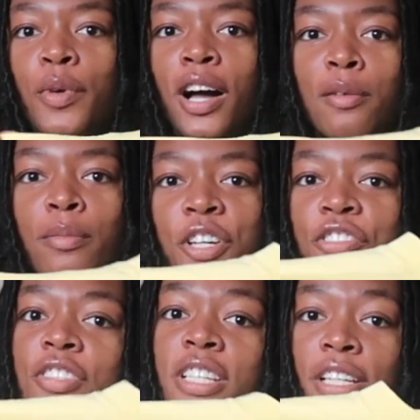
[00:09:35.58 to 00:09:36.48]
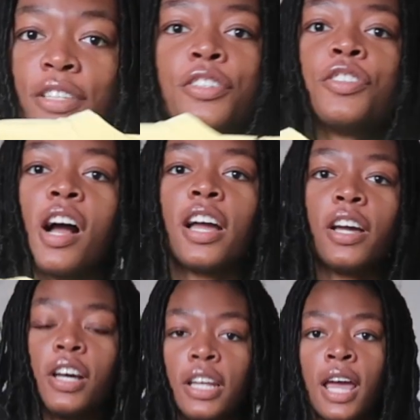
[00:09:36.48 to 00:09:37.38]
well, but you'll see it in the try
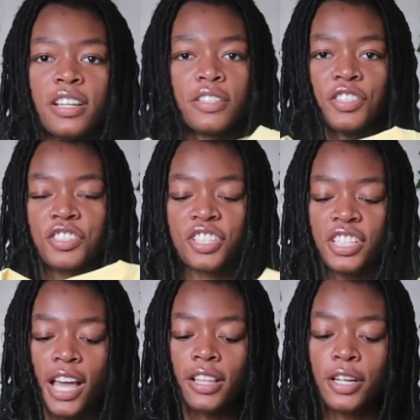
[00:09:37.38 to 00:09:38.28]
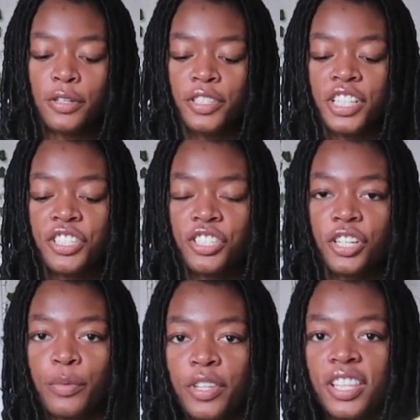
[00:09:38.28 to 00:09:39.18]
on. It's just a yellow
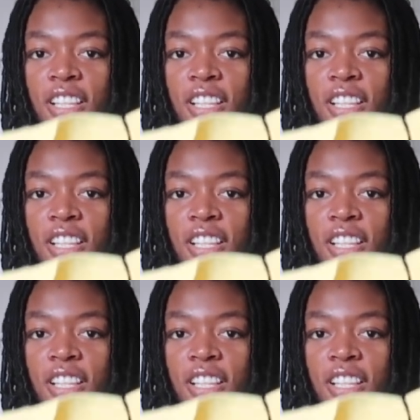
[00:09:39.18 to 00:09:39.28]
t-shirt with